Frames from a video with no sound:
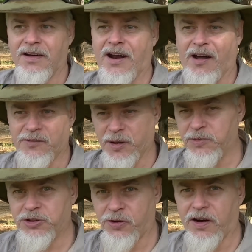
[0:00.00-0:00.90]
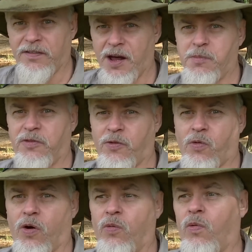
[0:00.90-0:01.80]
And I've demonstrated that
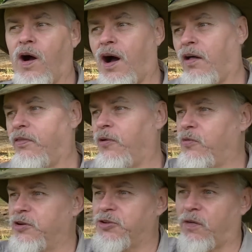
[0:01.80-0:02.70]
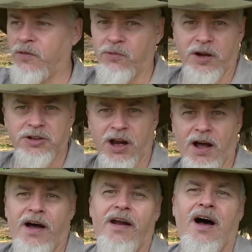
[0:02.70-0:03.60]
before where I'll throw this over the ridge
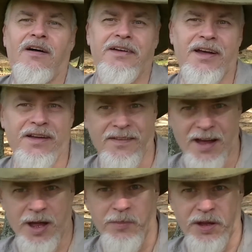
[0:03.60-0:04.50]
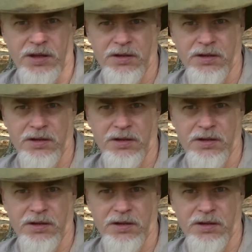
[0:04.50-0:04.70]
line, I'll get in the hammock,